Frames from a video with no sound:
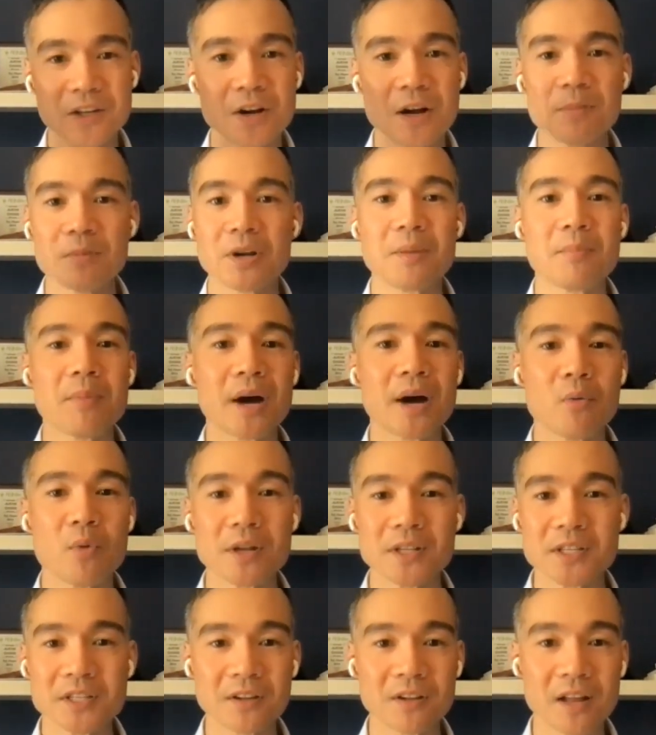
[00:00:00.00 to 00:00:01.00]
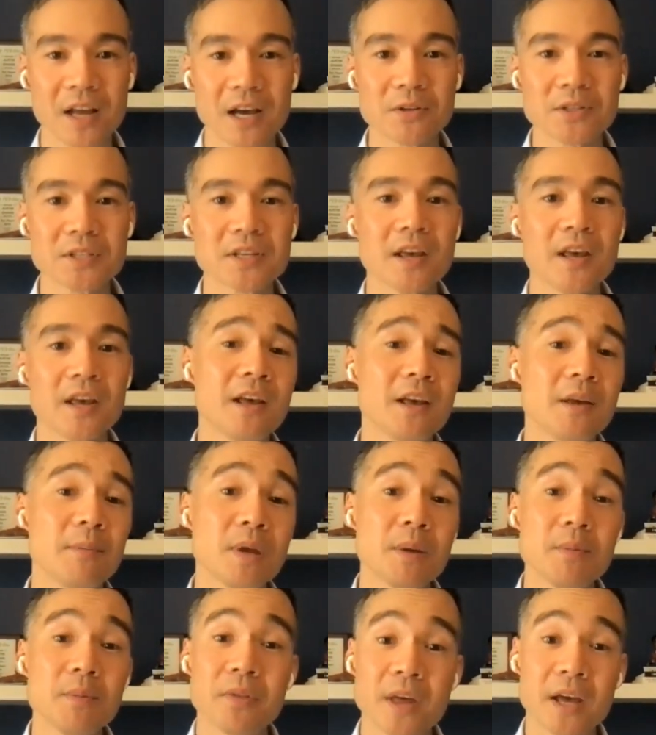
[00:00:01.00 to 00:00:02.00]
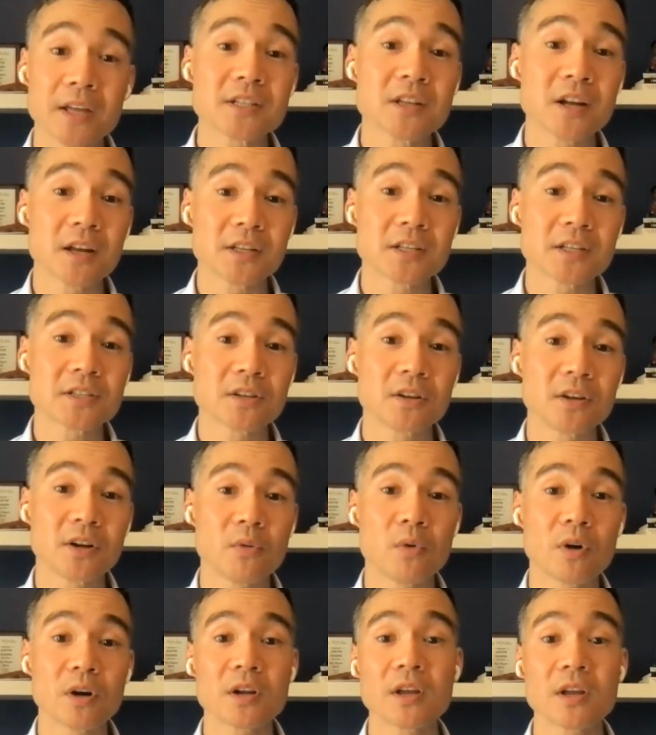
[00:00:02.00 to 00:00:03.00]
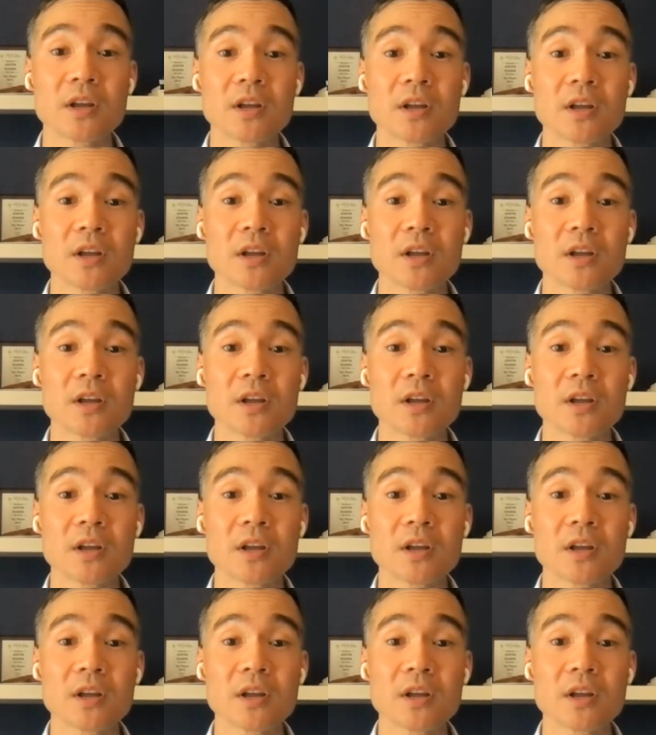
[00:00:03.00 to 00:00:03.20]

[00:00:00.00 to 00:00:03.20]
I'm going to buy one single house, maybe that's not necessarily going to work.